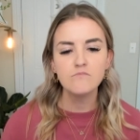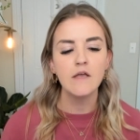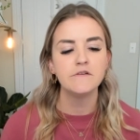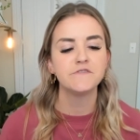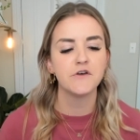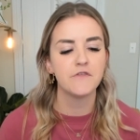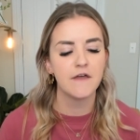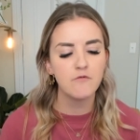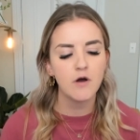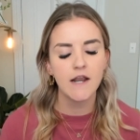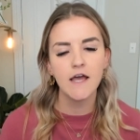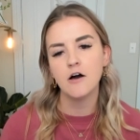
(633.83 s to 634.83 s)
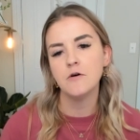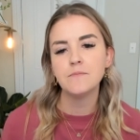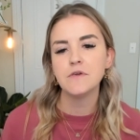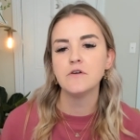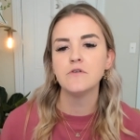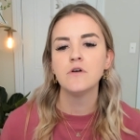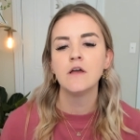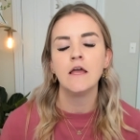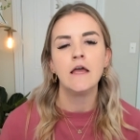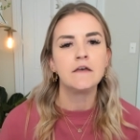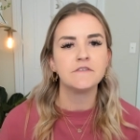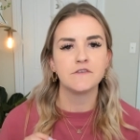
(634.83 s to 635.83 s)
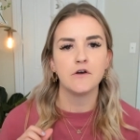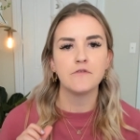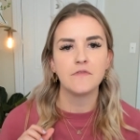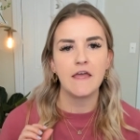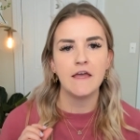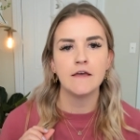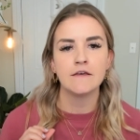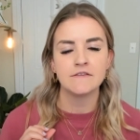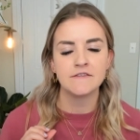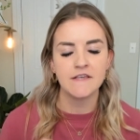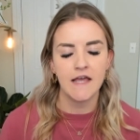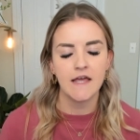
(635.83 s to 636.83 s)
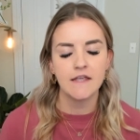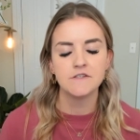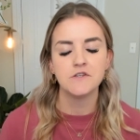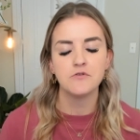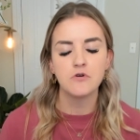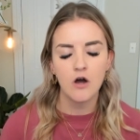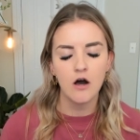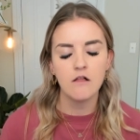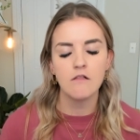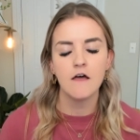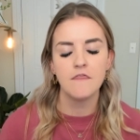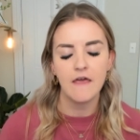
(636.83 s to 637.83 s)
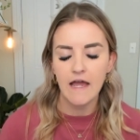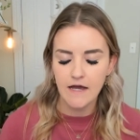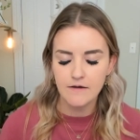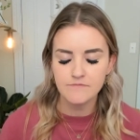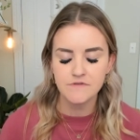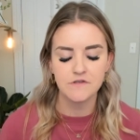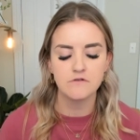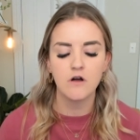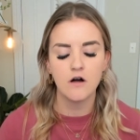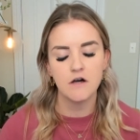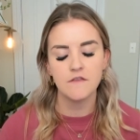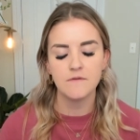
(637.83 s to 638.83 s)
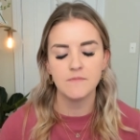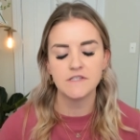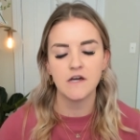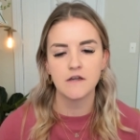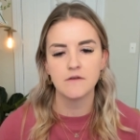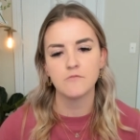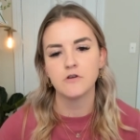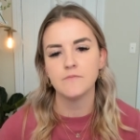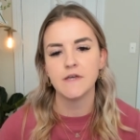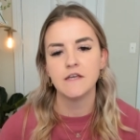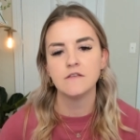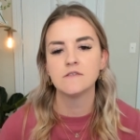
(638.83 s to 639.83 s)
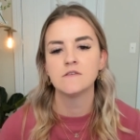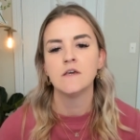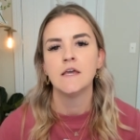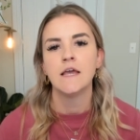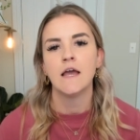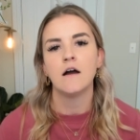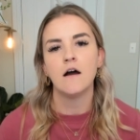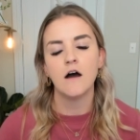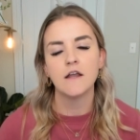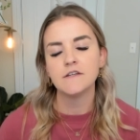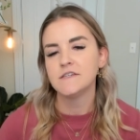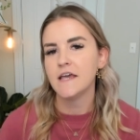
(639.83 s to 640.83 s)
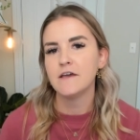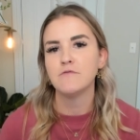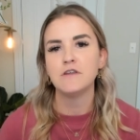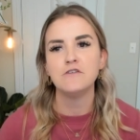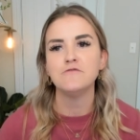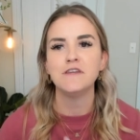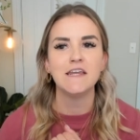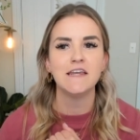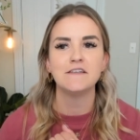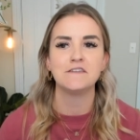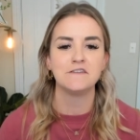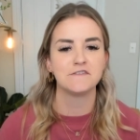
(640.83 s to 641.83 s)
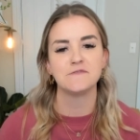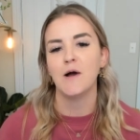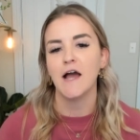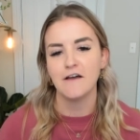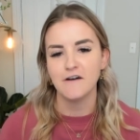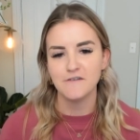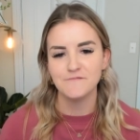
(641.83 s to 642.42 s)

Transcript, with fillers: So they want to help you. So they said to call on them. So call on the Mintakan Mermaids on a day when you need to smile.